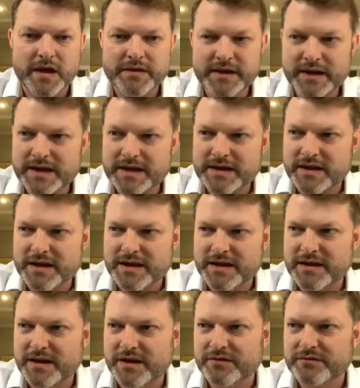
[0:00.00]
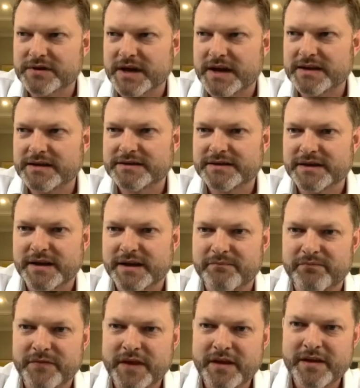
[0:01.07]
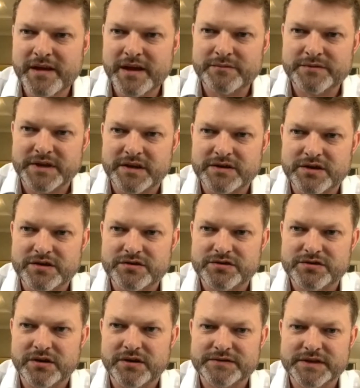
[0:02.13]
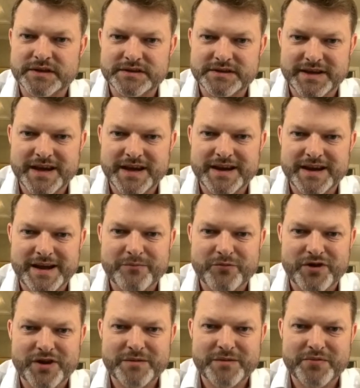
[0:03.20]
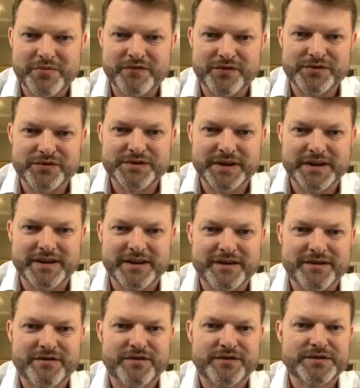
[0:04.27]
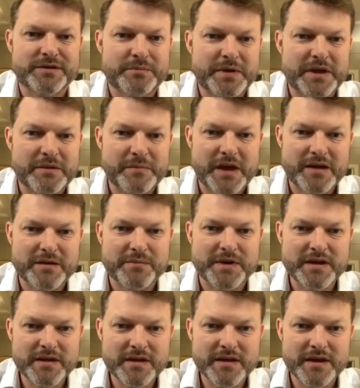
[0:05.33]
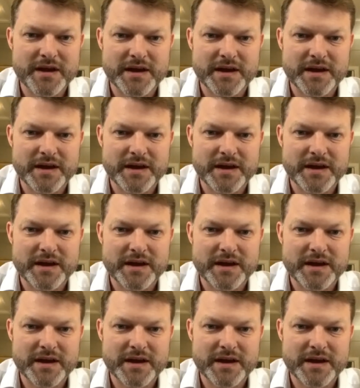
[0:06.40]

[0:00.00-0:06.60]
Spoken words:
I think in the old days, it was unusual often to get an MRI before doing an arthroscopy, maybe,